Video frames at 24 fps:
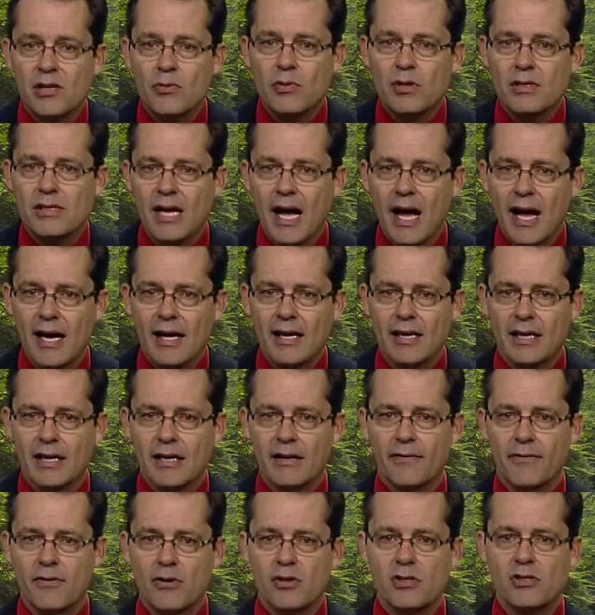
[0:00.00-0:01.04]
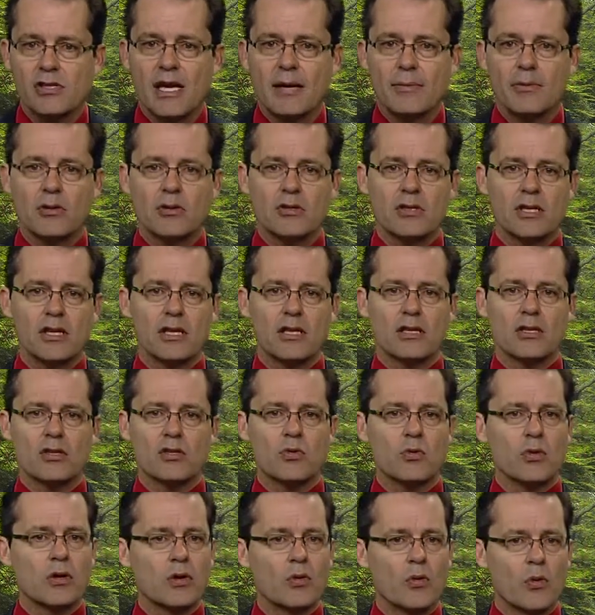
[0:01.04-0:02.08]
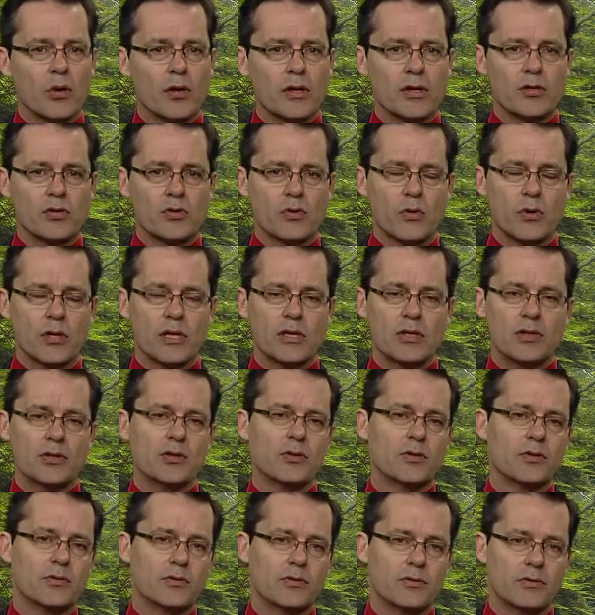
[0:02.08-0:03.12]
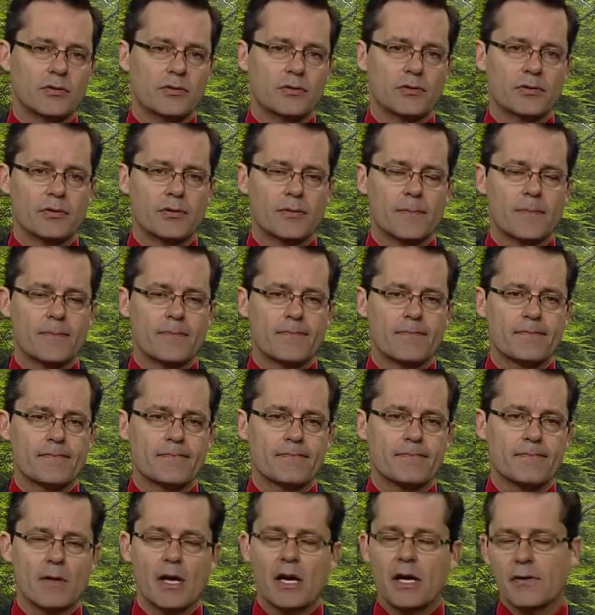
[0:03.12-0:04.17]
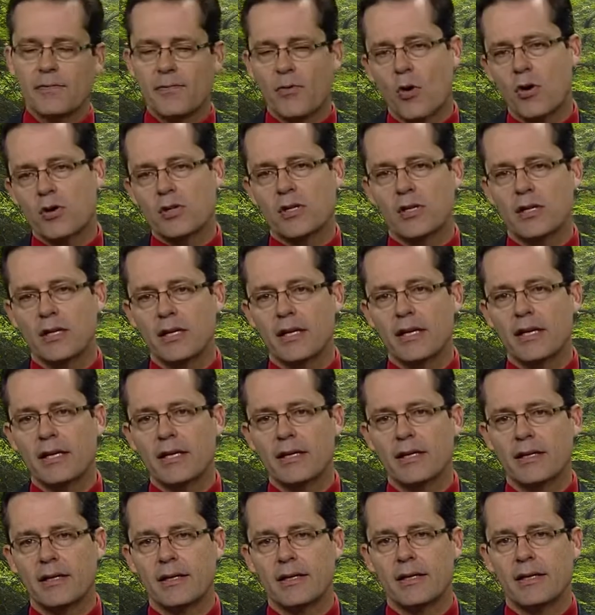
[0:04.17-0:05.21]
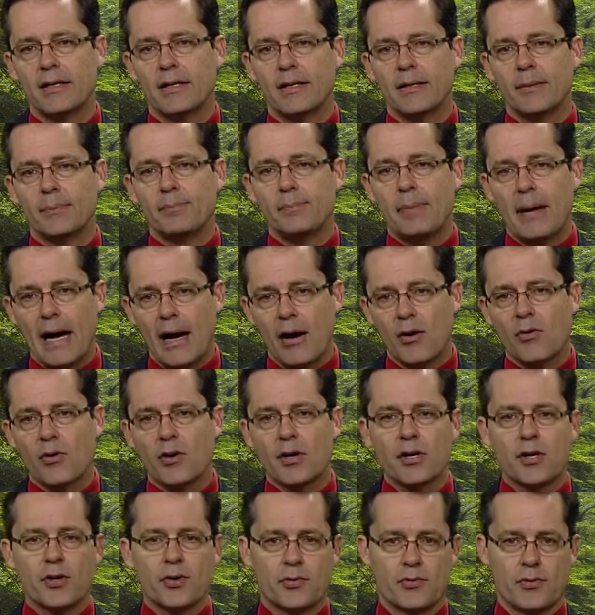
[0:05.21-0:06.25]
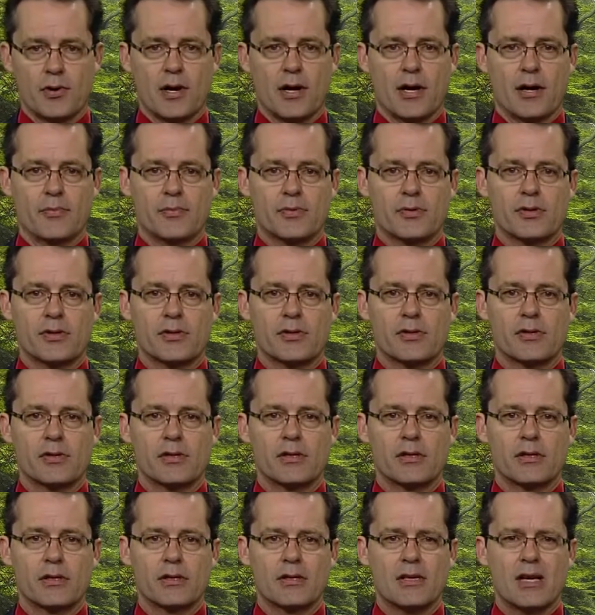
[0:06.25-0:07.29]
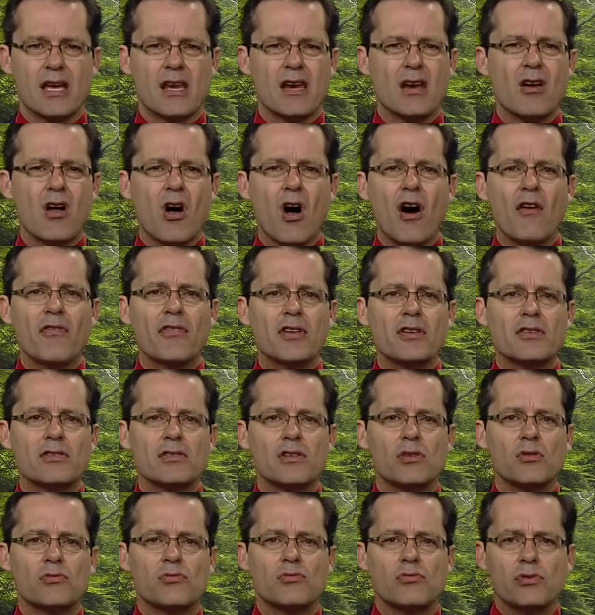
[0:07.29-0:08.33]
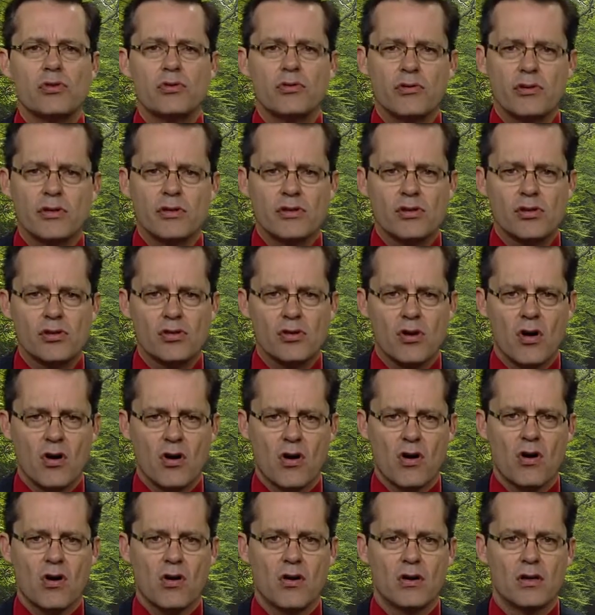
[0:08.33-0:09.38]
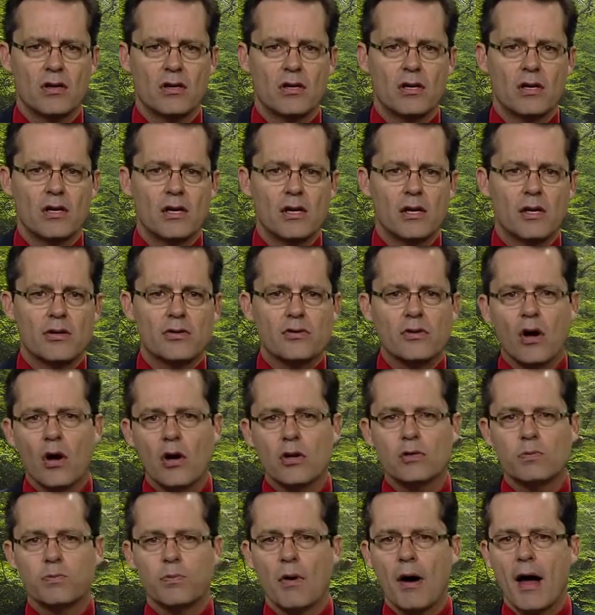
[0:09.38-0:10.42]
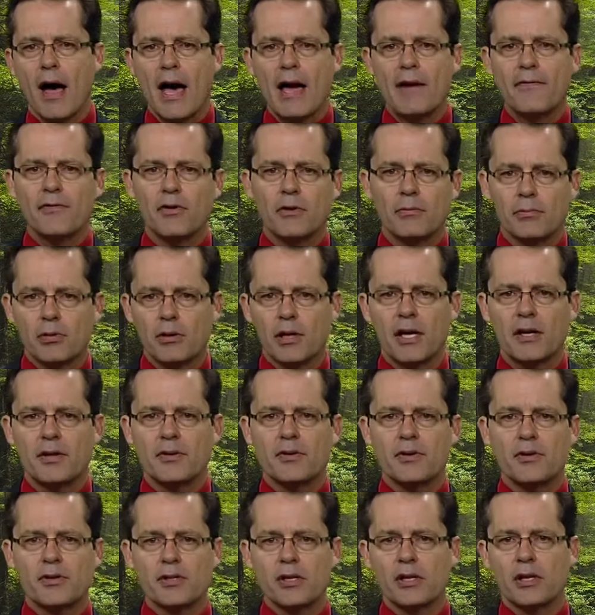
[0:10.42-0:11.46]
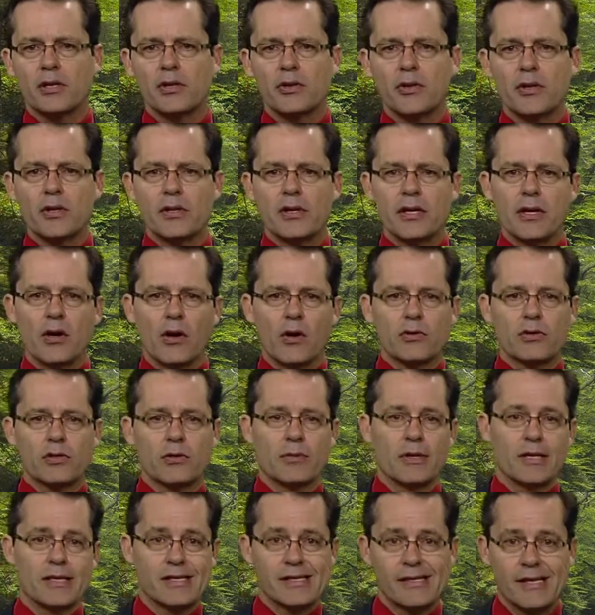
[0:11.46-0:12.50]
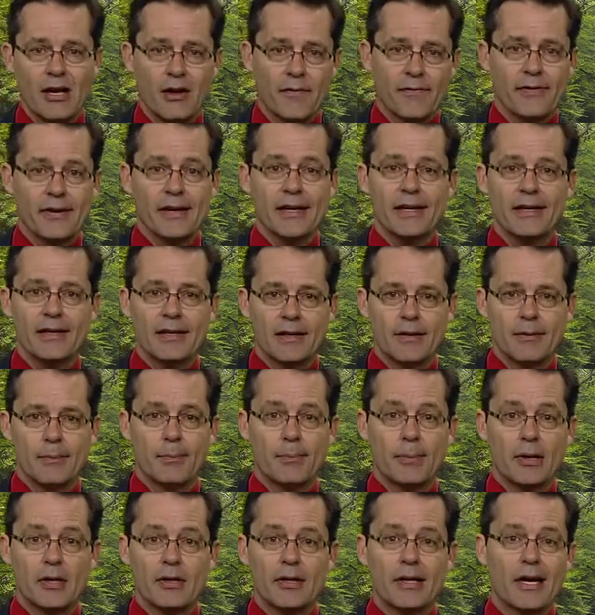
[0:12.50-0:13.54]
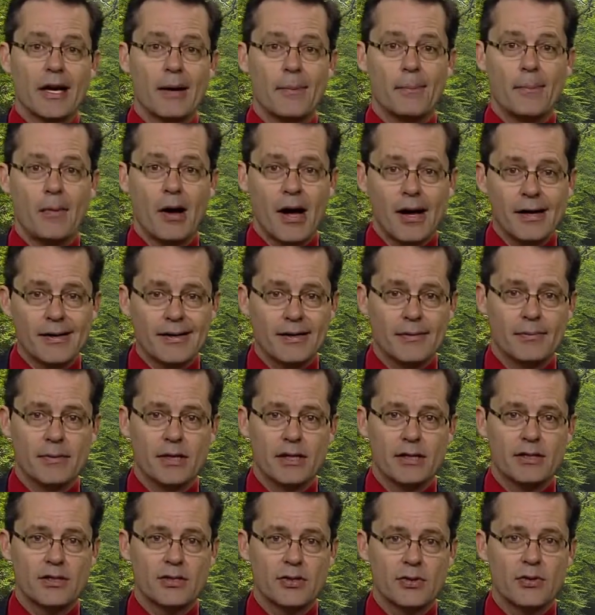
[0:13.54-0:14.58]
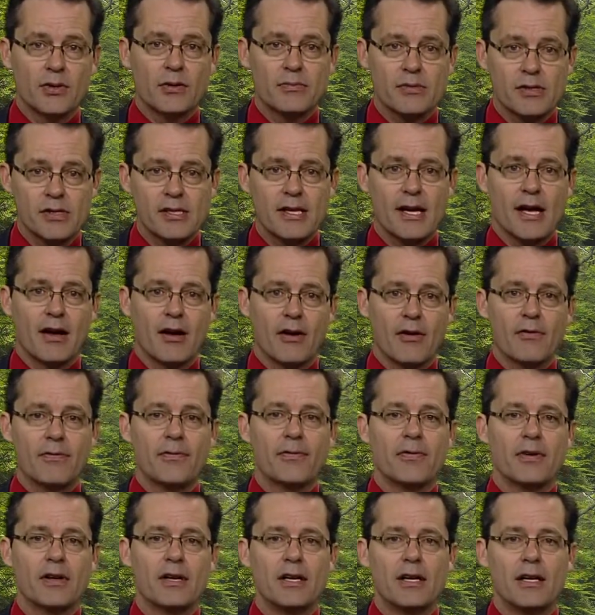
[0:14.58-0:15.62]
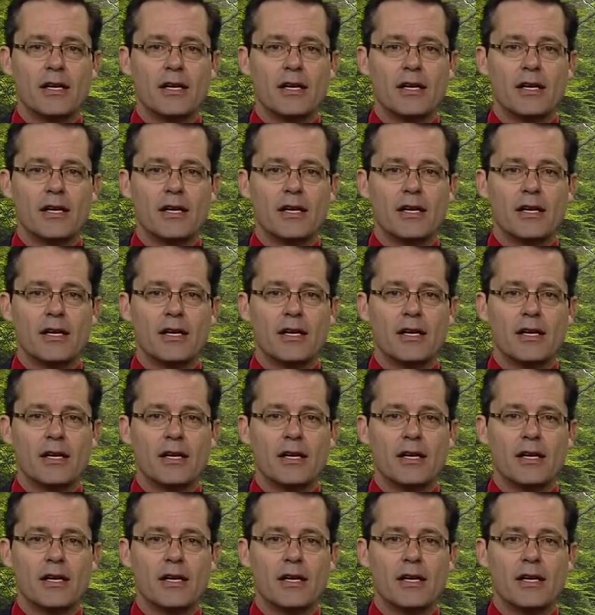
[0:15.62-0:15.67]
he was hiding. 1 Samuel 10:21 and 22. Unfortunately, power corrupts, and it obviously ruined Saul. Saul's prideful blunders, including the ultimate selfie, building a monument to himself,